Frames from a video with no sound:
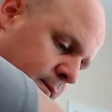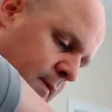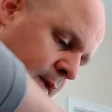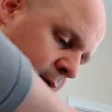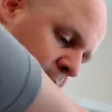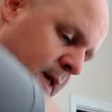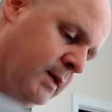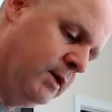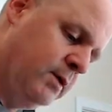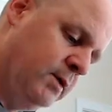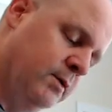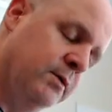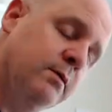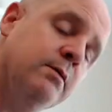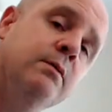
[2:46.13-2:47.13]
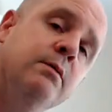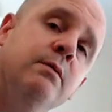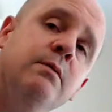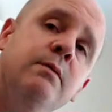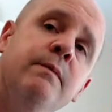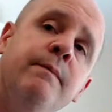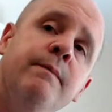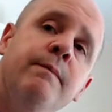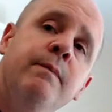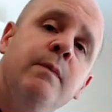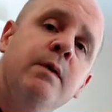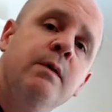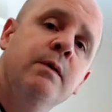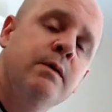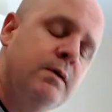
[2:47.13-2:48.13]
Hey Luke, yeah.
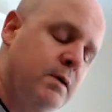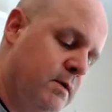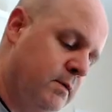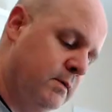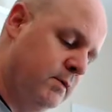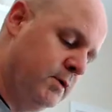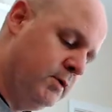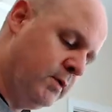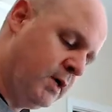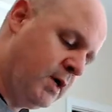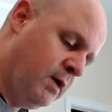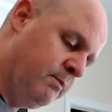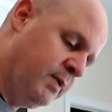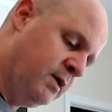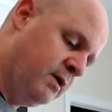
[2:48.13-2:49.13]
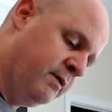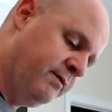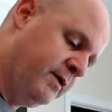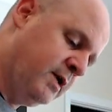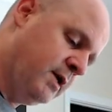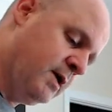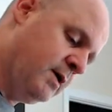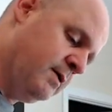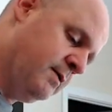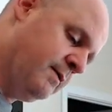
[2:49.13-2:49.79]
do you want to come be in our video? Yeah.